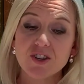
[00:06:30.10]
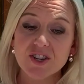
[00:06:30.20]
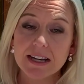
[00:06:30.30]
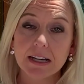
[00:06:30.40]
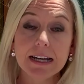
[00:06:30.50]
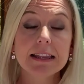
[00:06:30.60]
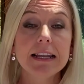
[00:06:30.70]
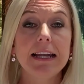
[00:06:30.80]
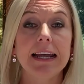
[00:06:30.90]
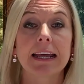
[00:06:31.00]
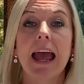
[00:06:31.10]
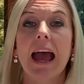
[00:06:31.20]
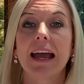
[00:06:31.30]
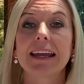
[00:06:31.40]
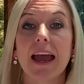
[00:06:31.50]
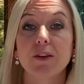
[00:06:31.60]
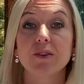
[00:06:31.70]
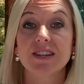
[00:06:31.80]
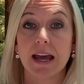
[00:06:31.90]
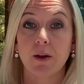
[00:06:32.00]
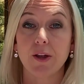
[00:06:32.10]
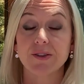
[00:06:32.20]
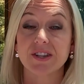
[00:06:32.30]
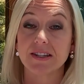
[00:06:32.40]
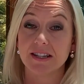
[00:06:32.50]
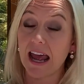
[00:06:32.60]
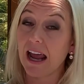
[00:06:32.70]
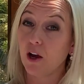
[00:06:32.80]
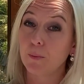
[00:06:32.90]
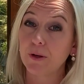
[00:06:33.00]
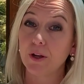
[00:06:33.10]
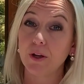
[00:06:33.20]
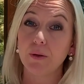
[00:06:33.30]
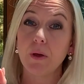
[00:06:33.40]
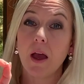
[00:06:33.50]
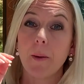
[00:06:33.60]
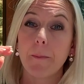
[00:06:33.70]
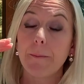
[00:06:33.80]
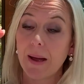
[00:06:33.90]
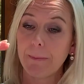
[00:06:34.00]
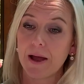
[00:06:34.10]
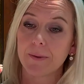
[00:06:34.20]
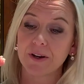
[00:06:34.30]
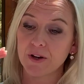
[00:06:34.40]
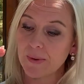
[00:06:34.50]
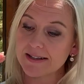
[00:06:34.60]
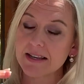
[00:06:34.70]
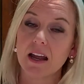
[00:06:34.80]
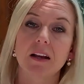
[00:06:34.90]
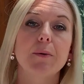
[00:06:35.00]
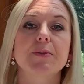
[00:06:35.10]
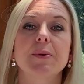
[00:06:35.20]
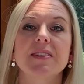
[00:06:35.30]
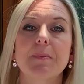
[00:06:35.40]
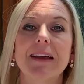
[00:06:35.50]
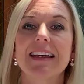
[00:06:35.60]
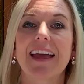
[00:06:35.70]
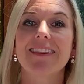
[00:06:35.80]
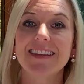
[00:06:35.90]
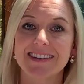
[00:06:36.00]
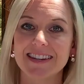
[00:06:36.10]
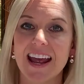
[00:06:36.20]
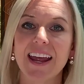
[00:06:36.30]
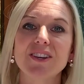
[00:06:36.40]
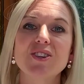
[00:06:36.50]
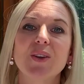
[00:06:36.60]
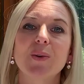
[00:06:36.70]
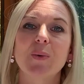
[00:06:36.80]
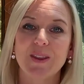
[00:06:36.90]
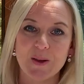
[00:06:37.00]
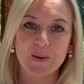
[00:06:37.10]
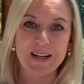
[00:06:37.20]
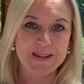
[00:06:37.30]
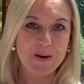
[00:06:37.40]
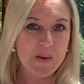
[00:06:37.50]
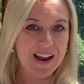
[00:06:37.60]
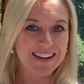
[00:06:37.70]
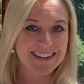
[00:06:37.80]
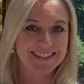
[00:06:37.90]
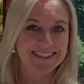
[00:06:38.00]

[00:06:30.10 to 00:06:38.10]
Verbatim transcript: just click the link and get your download to help you map out and know exactly what to expect at this stage with your little one.